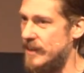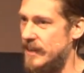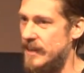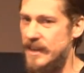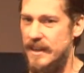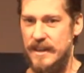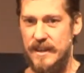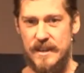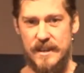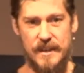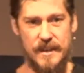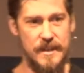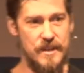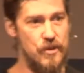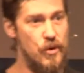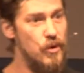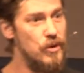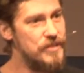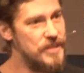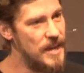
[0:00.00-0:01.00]
In, in, in
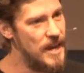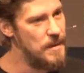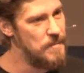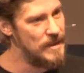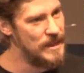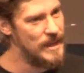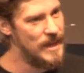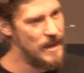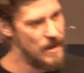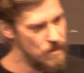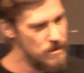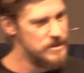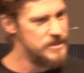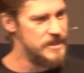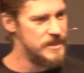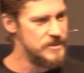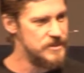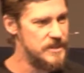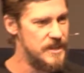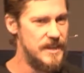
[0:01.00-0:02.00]
old timey language,
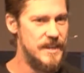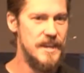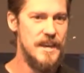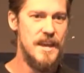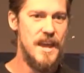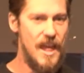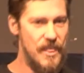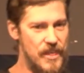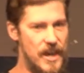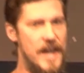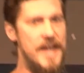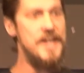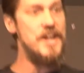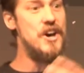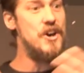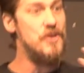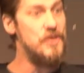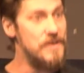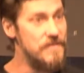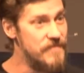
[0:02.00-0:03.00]
they'll say, Thine
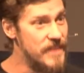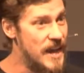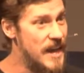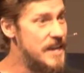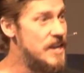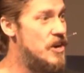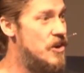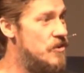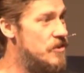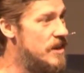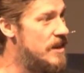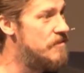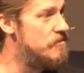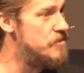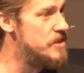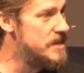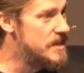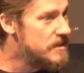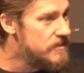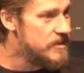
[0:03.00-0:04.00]
own of thine own have
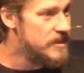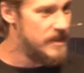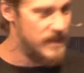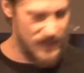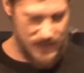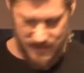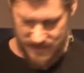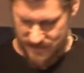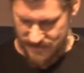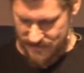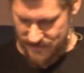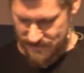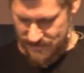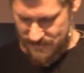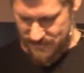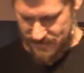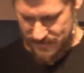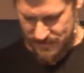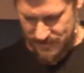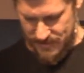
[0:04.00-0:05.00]
we given thee.
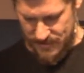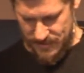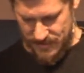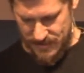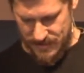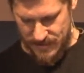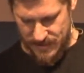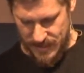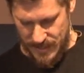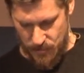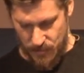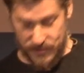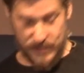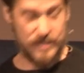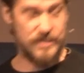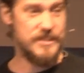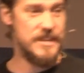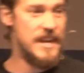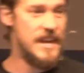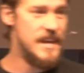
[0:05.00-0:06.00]
And what they're
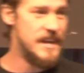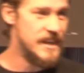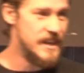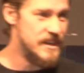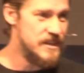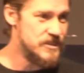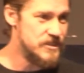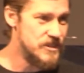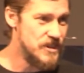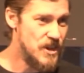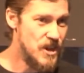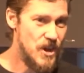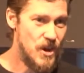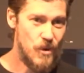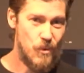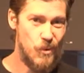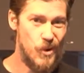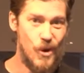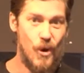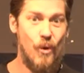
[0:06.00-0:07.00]
saying is,
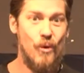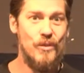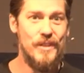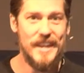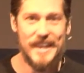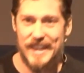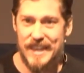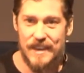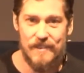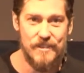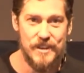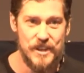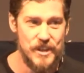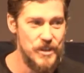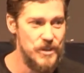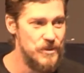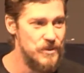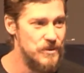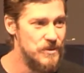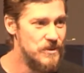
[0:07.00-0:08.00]
We're only giving
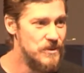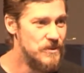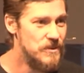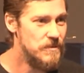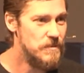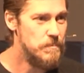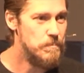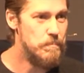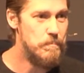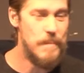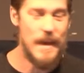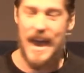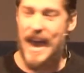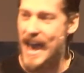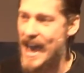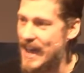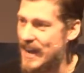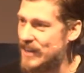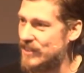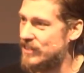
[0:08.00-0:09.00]
you
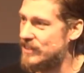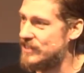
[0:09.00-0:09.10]
back the